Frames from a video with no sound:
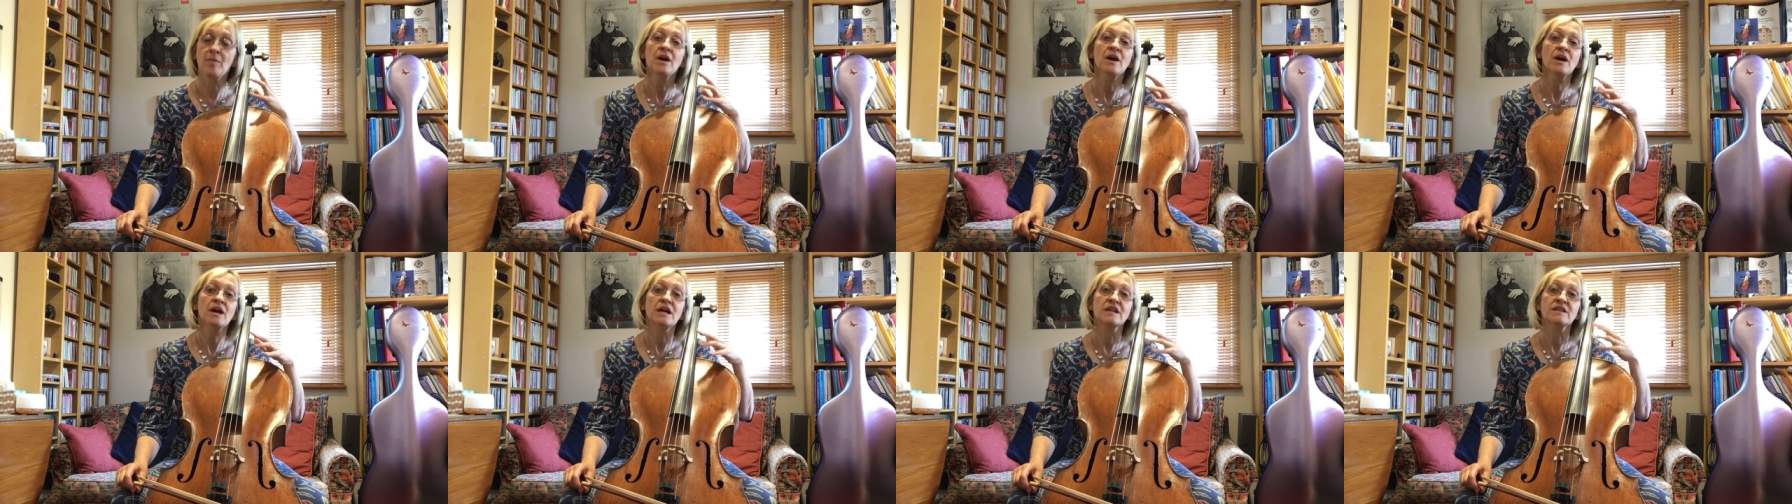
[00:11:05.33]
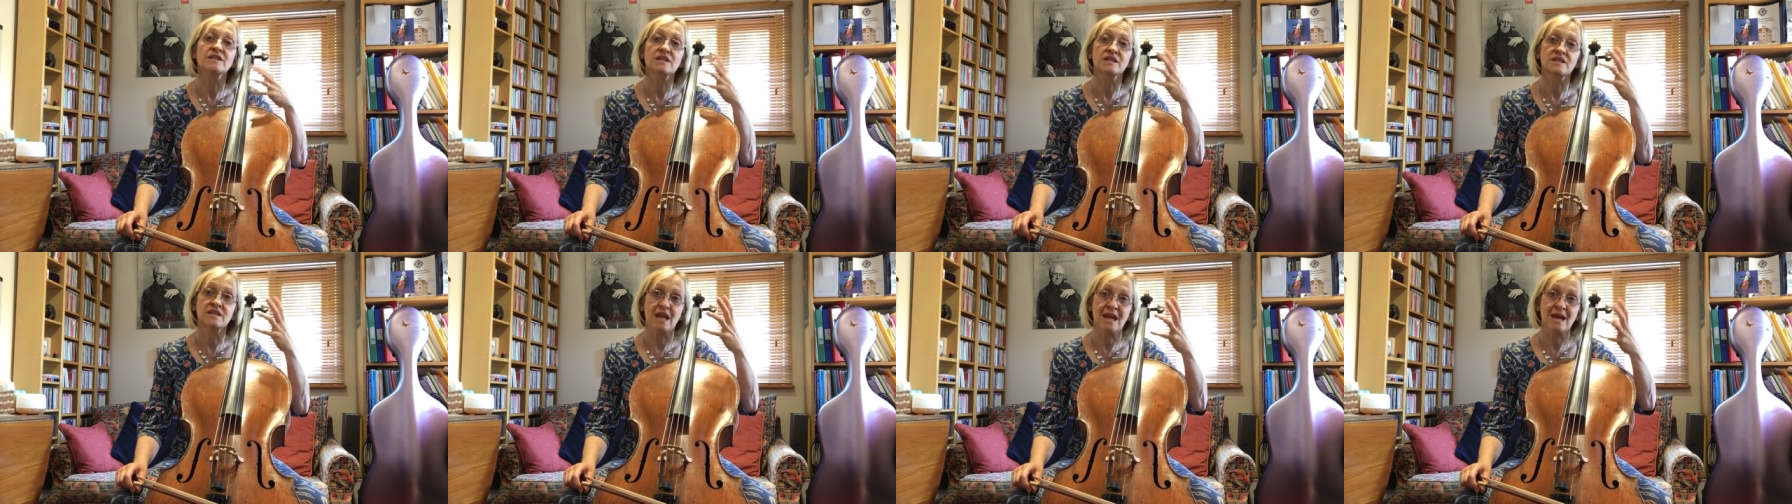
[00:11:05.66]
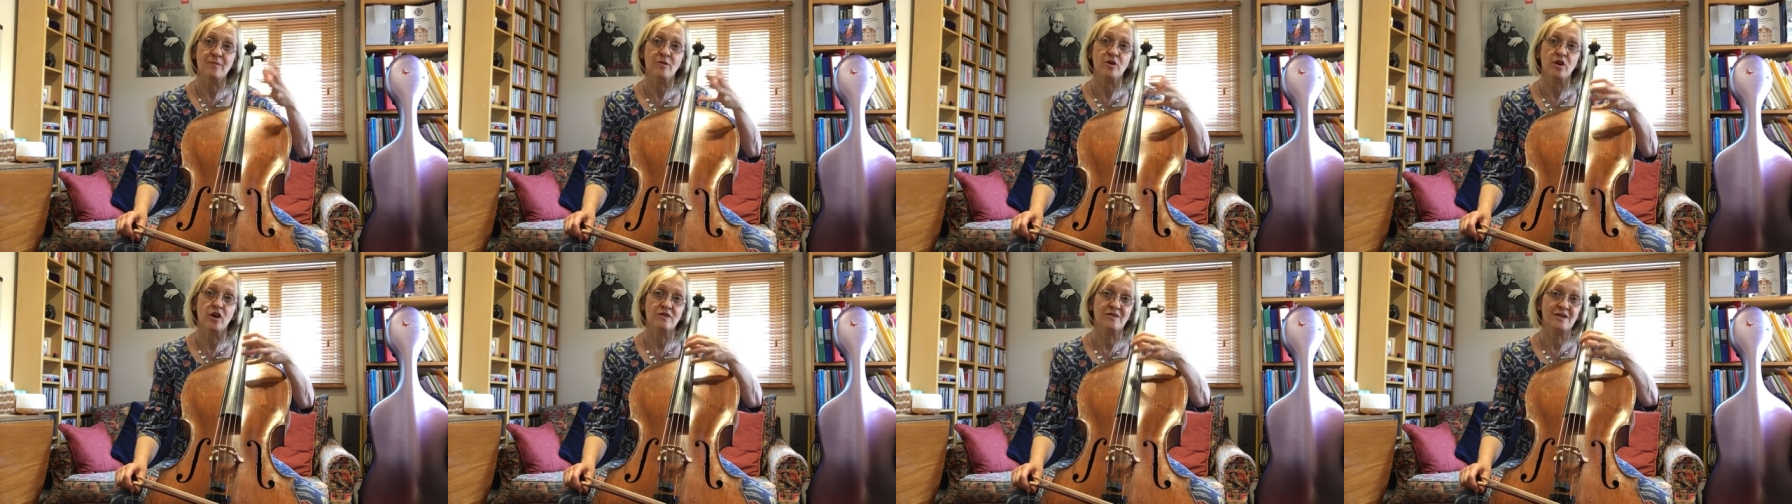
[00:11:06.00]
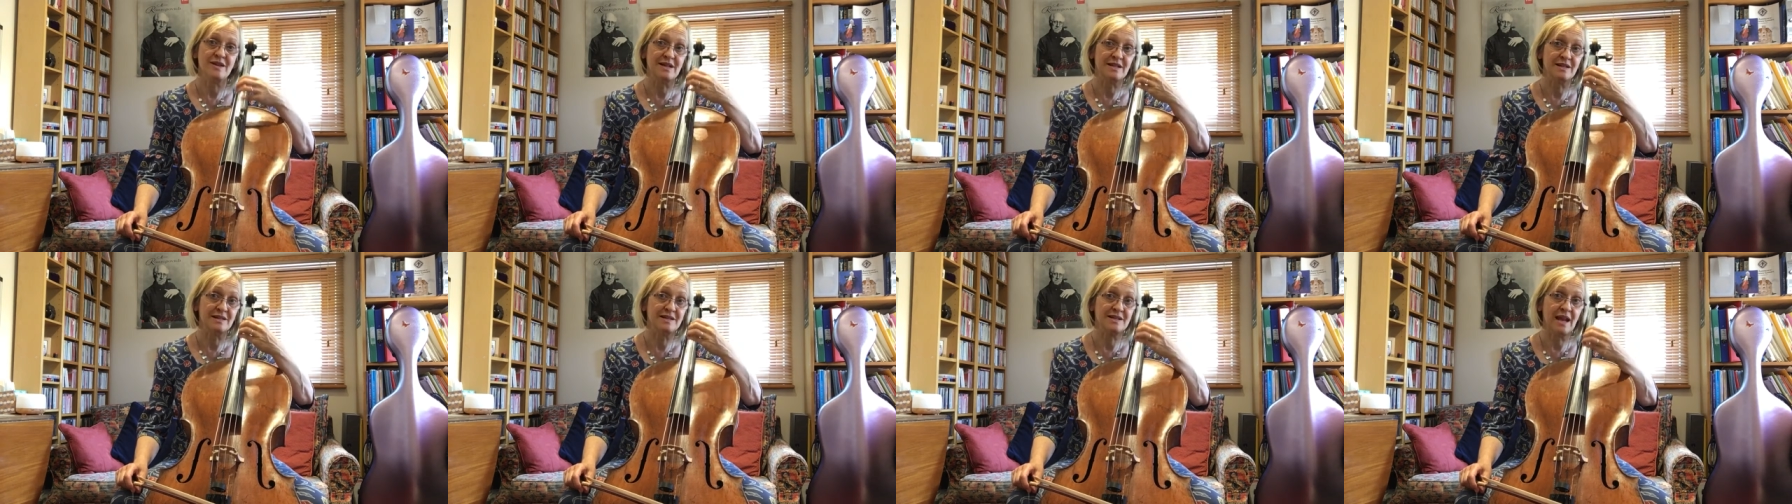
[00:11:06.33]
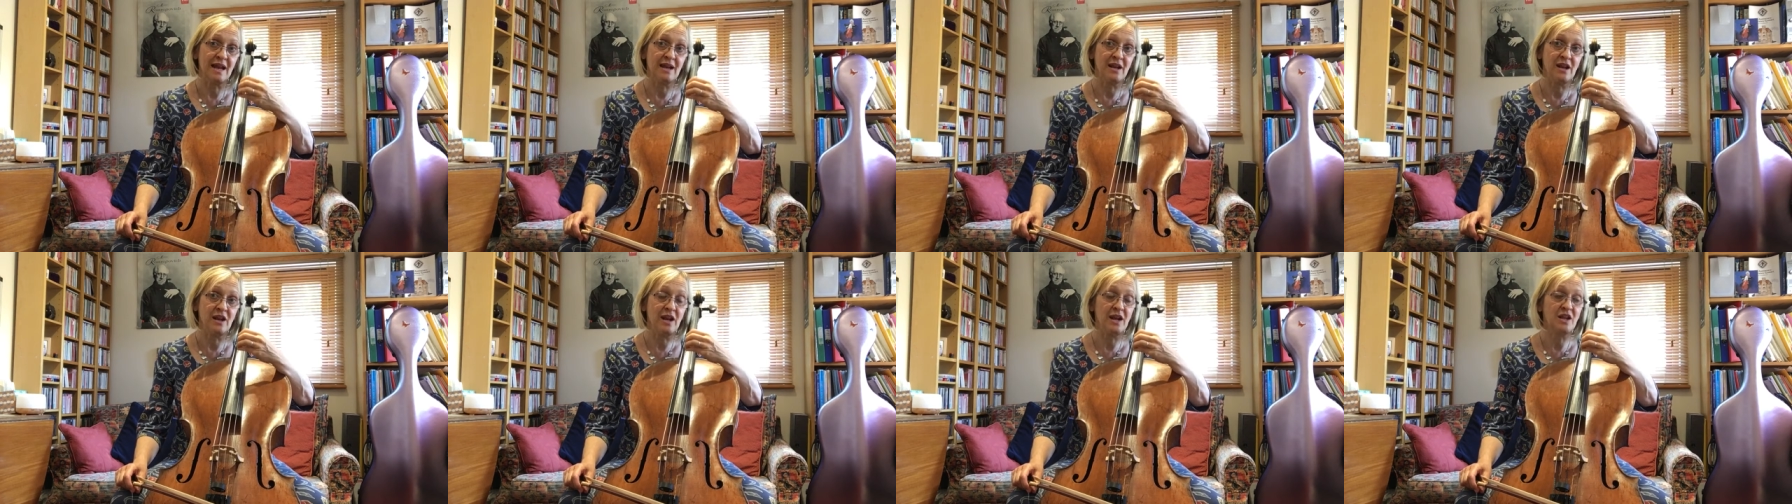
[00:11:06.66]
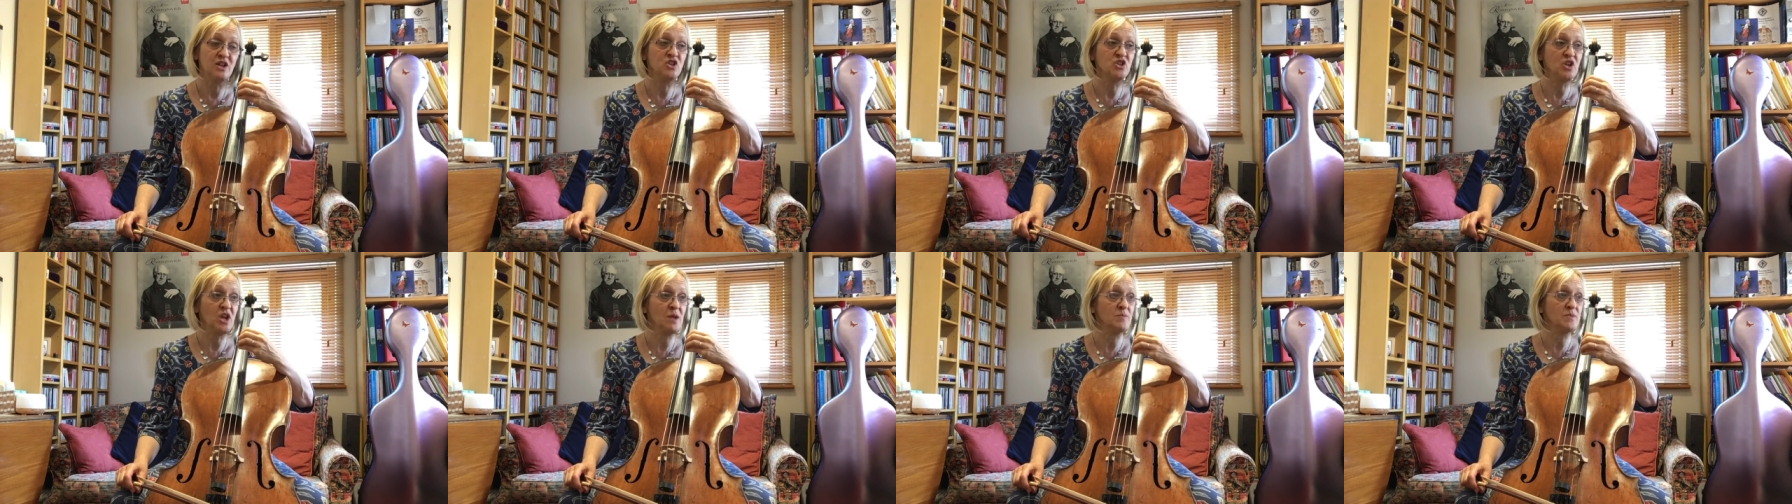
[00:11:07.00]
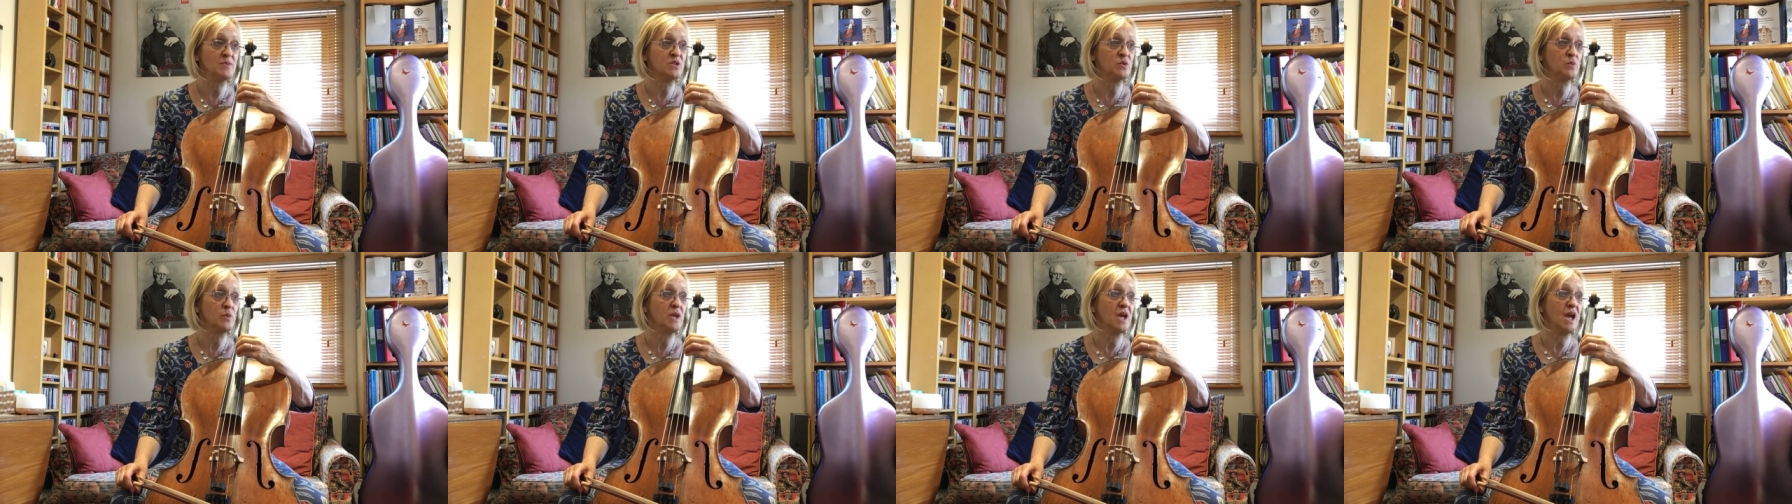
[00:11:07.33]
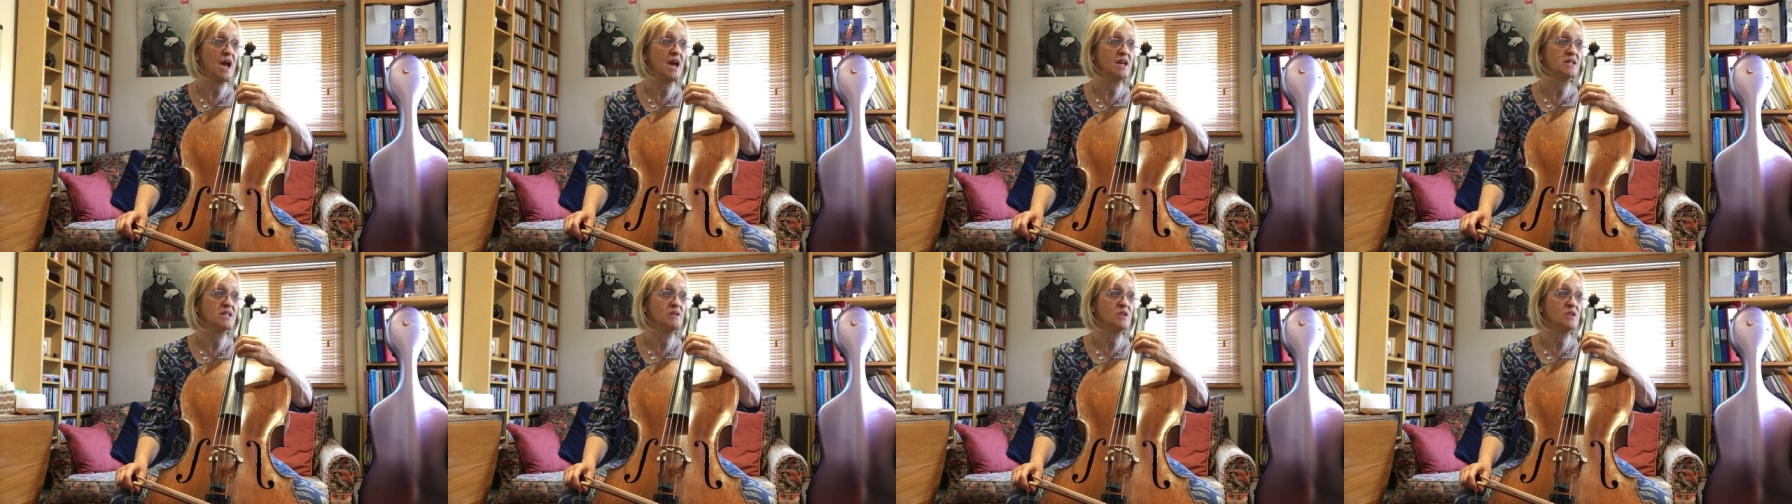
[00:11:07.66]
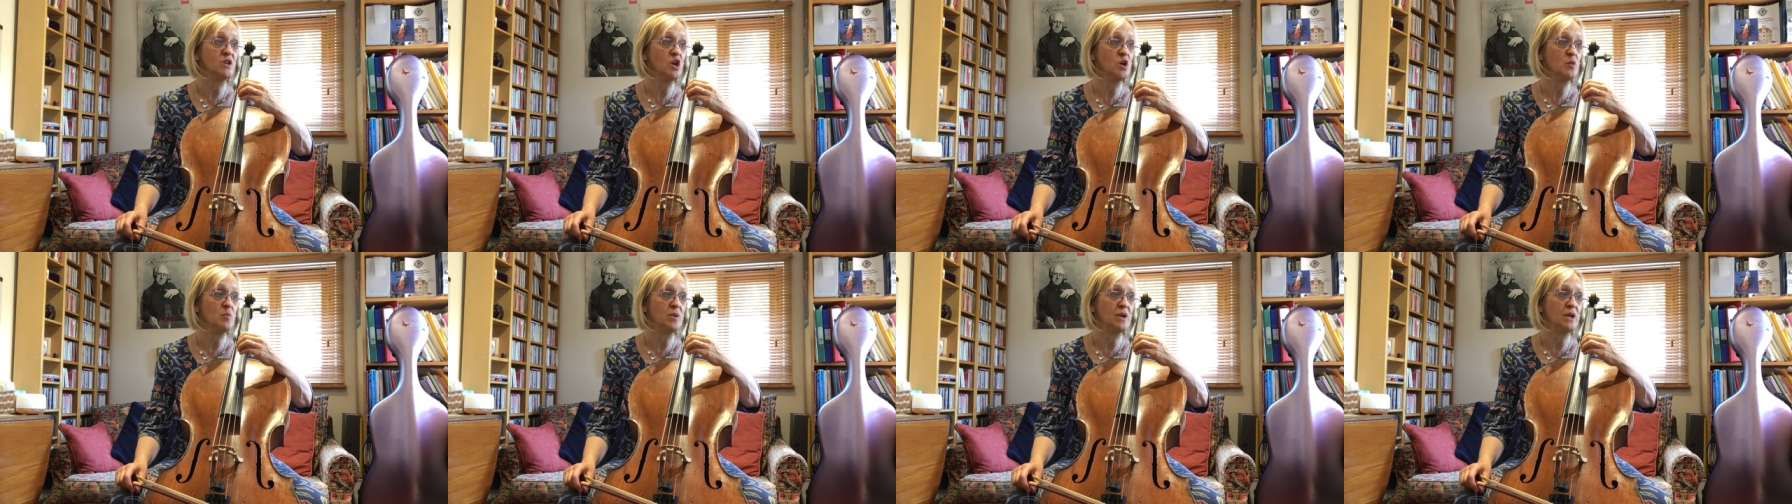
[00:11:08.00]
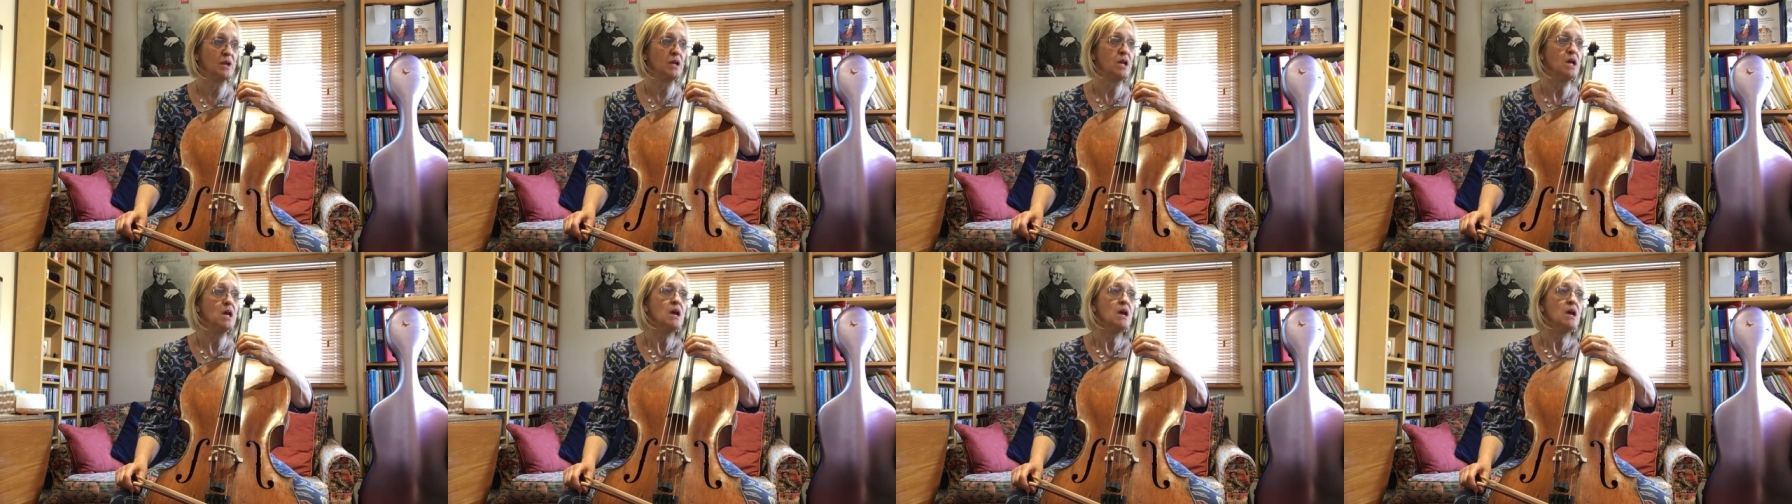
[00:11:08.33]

It's the same kind of little cellular shape as we had at the opening.